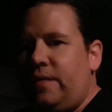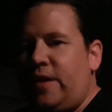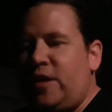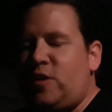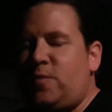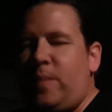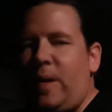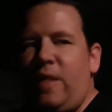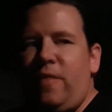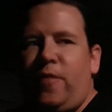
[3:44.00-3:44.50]
They
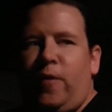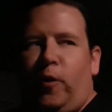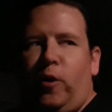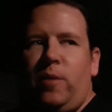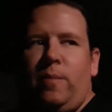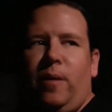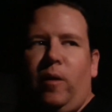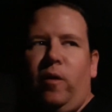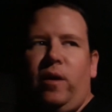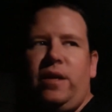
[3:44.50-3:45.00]
spent $30
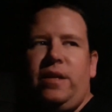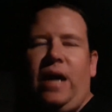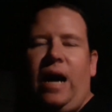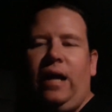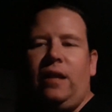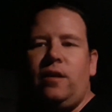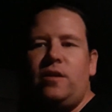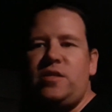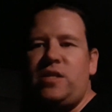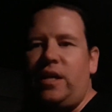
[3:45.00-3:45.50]
million
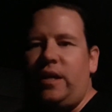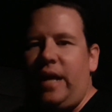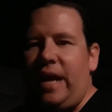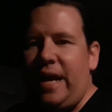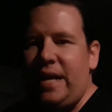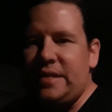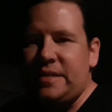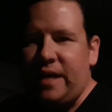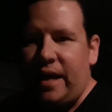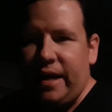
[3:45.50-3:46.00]
on
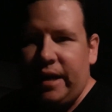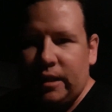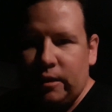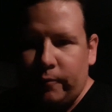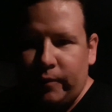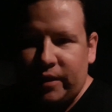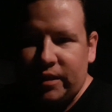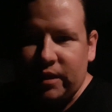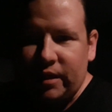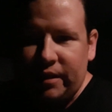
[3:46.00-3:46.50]

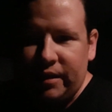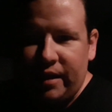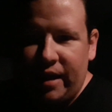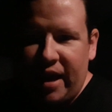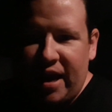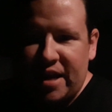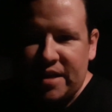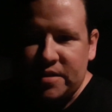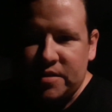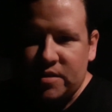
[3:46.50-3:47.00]
anti-Hillary Clinton
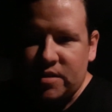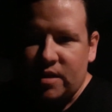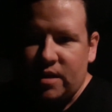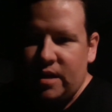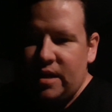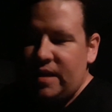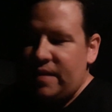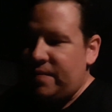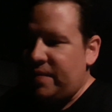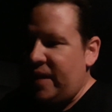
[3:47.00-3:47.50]
ads.
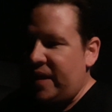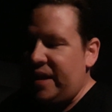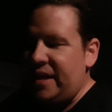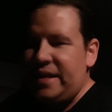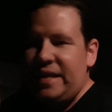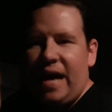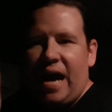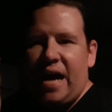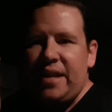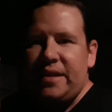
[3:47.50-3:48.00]
They did
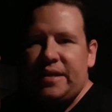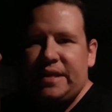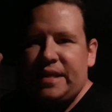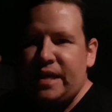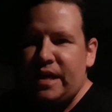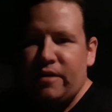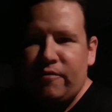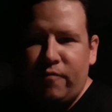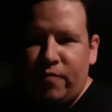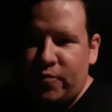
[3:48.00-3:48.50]
not
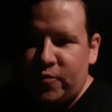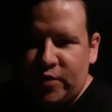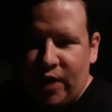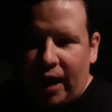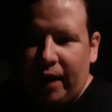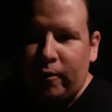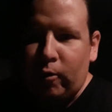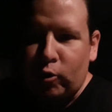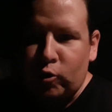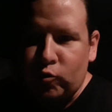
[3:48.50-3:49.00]
give
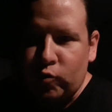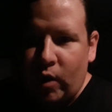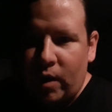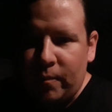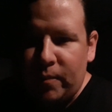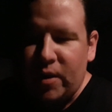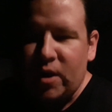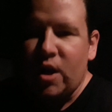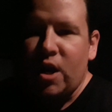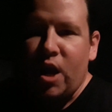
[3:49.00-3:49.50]
Donald
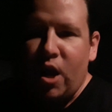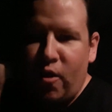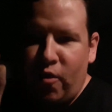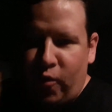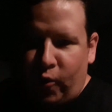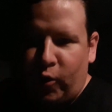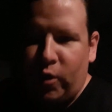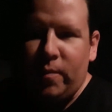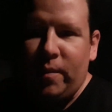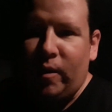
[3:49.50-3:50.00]
Trump
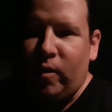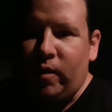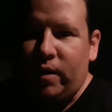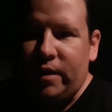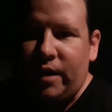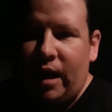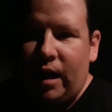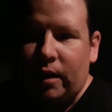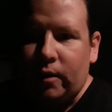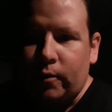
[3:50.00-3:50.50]
$30
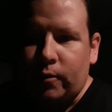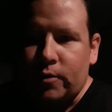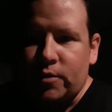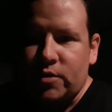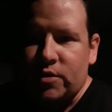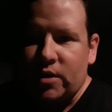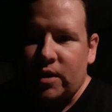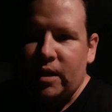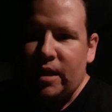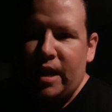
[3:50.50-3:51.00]
million.
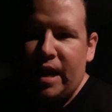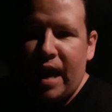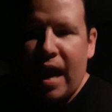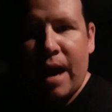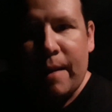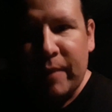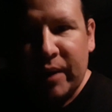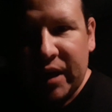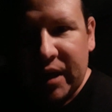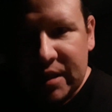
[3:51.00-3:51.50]

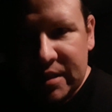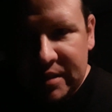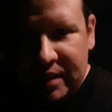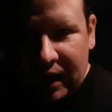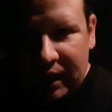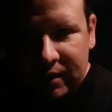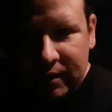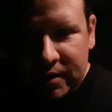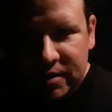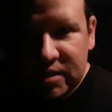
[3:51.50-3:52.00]
Emma
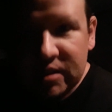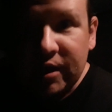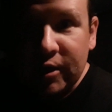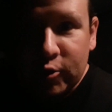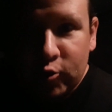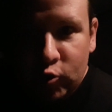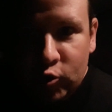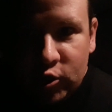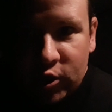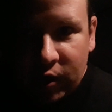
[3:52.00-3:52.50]
Gonzalez, get
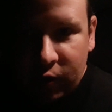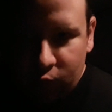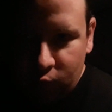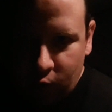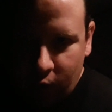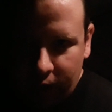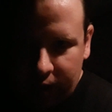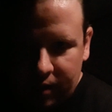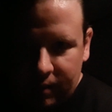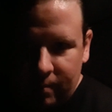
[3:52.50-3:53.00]
your shit
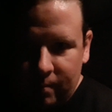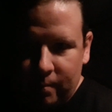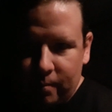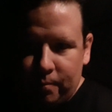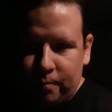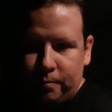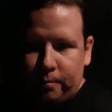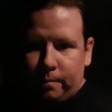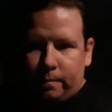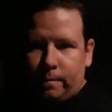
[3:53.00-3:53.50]
right.
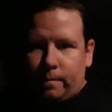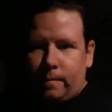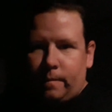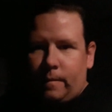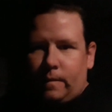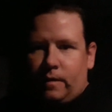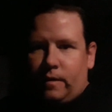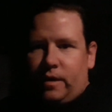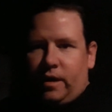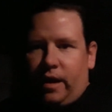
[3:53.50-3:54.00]

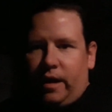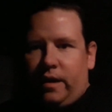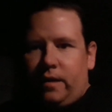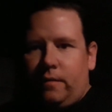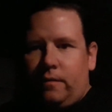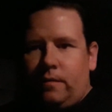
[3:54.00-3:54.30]
Okay?